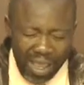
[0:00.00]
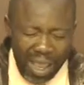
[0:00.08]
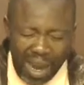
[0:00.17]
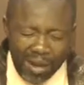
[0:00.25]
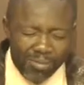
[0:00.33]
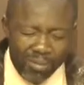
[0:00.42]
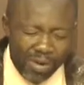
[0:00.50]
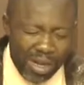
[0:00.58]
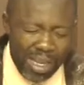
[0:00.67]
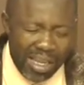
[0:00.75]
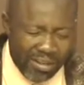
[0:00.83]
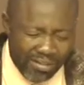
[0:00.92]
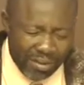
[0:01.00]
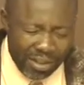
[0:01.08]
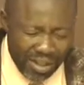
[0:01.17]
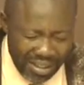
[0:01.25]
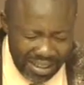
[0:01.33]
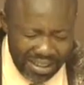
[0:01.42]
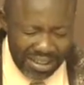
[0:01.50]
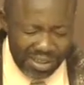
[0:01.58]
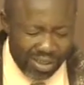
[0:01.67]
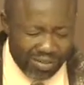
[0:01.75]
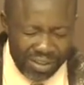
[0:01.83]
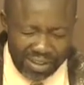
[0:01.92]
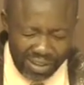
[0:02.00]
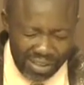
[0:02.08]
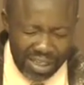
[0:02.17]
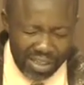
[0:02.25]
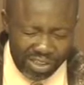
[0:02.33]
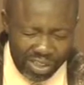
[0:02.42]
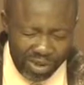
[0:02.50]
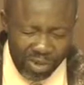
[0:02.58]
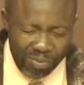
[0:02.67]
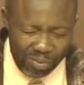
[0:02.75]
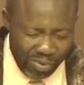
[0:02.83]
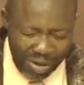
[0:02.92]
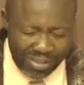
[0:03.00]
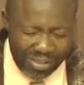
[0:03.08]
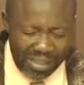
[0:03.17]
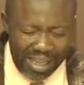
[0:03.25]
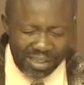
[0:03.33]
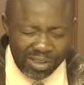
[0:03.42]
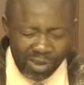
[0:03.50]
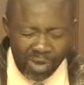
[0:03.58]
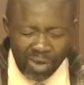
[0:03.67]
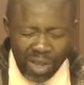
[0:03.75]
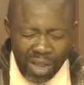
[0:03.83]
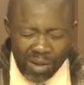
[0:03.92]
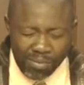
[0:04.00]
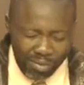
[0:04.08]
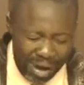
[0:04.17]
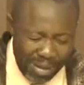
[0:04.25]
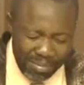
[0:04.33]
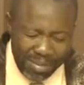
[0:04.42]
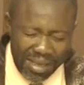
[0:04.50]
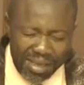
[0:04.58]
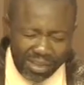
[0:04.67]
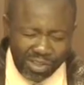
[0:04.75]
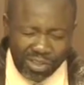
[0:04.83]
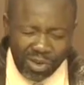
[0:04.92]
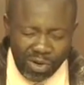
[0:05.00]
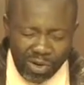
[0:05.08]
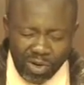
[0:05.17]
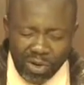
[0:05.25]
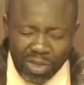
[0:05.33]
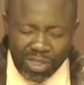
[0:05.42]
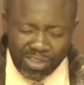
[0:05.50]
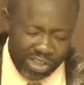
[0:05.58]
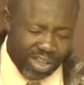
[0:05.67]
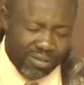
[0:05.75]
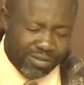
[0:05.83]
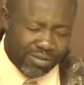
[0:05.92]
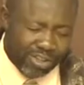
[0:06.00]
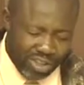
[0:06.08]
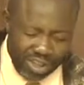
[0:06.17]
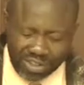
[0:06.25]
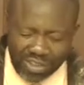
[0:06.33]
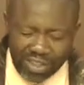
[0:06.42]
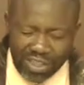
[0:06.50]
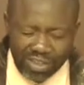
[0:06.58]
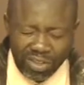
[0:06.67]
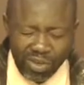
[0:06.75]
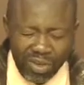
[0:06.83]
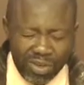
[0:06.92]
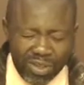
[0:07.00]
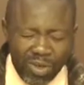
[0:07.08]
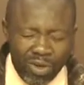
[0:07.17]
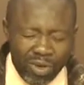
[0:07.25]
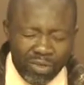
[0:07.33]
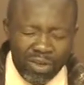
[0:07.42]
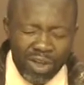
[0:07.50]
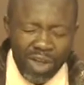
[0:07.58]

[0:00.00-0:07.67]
I pray for the leaders of this nation, or president, or prime minister, or chief justice, Lord, all of